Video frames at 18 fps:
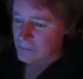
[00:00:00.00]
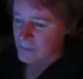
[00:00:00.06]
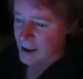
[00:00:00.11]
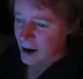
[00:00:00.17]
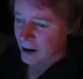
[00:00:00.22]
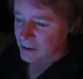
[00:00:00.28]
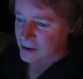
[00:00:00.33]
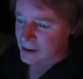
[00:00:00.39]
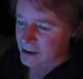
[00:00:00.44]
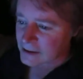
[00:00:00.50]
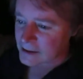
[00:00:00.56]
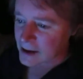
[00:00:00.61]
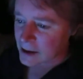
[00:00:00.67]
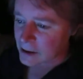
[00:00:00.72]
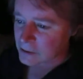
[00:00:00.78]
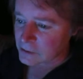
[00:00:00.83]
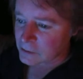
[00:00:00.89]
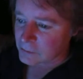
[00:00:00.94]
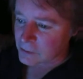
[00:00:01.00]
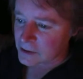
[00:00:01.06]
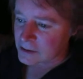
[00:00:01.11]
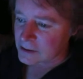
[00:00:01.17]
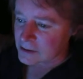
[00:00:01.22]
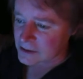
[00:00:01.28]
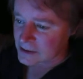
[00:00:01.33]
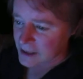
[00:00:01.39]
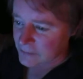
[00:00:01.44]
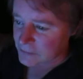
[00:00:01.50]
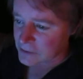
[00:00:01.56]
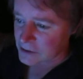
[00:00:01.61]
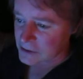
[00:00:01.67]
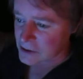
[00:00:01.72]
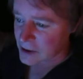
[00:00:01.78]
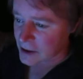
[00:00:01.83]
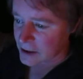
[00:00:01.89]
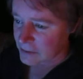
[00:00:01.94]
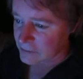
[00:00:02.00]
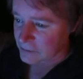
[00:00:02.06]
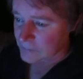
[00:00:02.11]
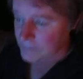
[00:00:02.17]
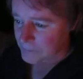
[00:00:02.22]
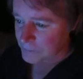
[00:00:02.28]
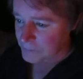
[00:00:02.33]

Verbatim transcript: How do you get that with the slave for the slave?